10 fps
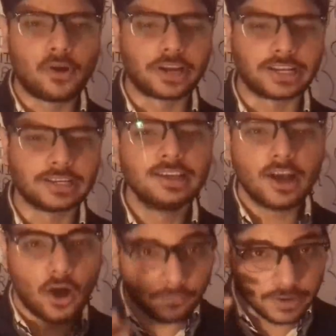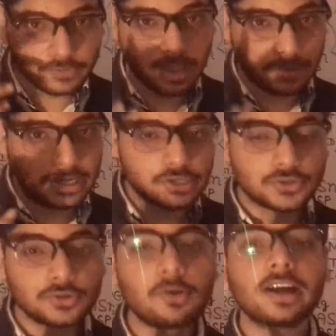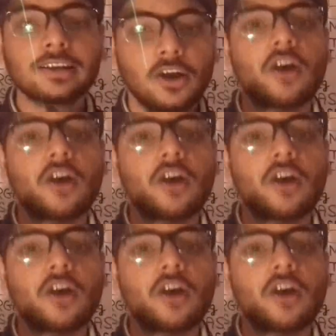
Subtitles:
protein. Often we have understood what?